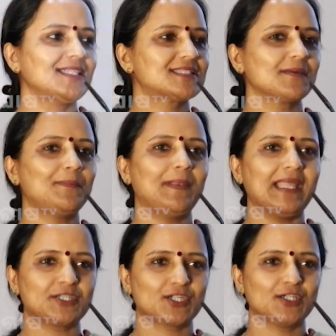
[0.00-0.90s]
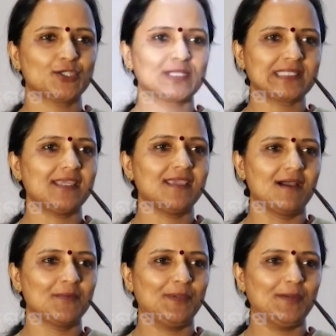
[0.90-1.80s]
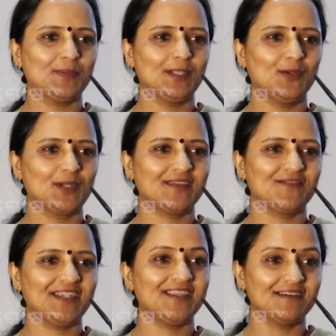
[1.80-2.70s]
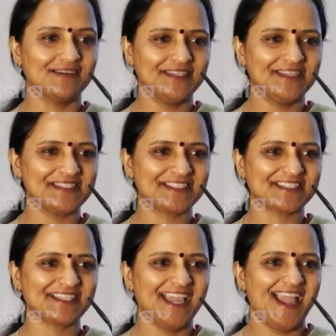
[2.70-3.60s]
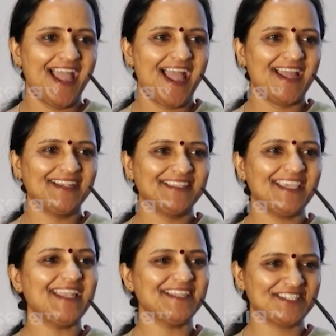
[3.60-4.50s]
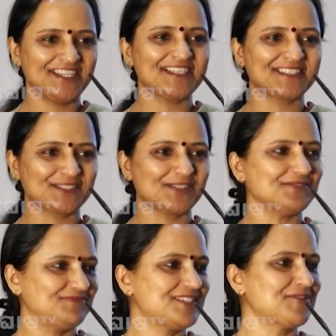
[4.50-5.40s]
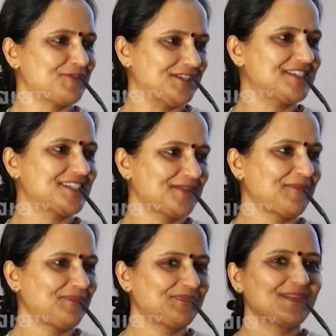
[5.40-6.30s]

It's a pleasure to see young people looking very earnest, and the energy is different.